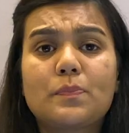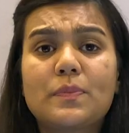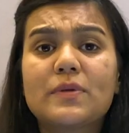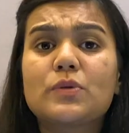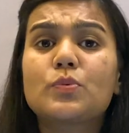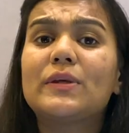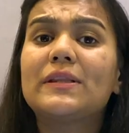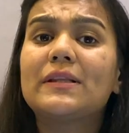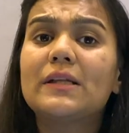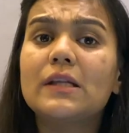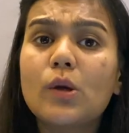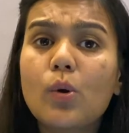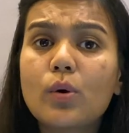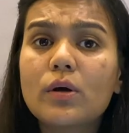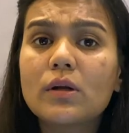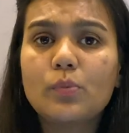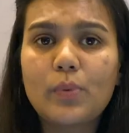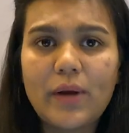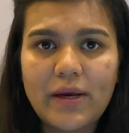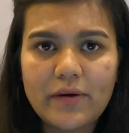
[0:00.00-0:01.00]
between the
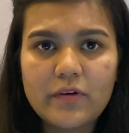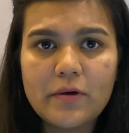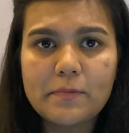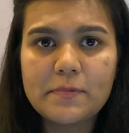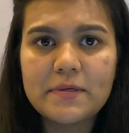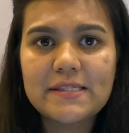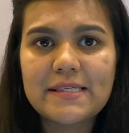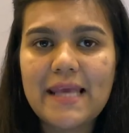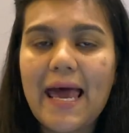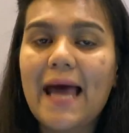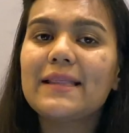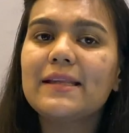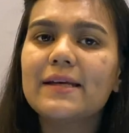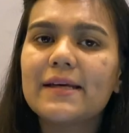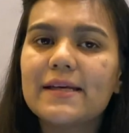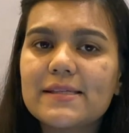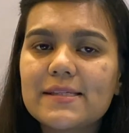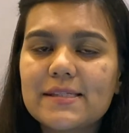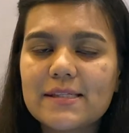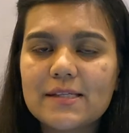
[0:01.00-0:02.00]
local variables and
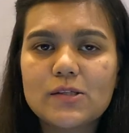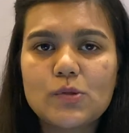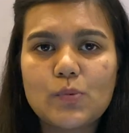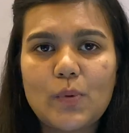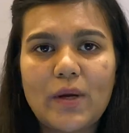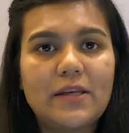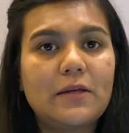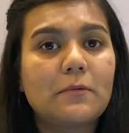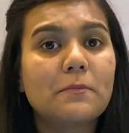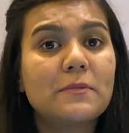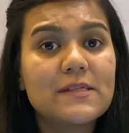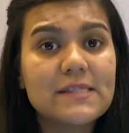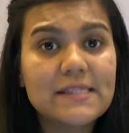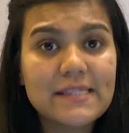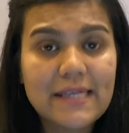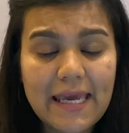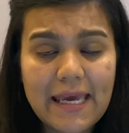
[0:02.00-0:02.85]
the instance variables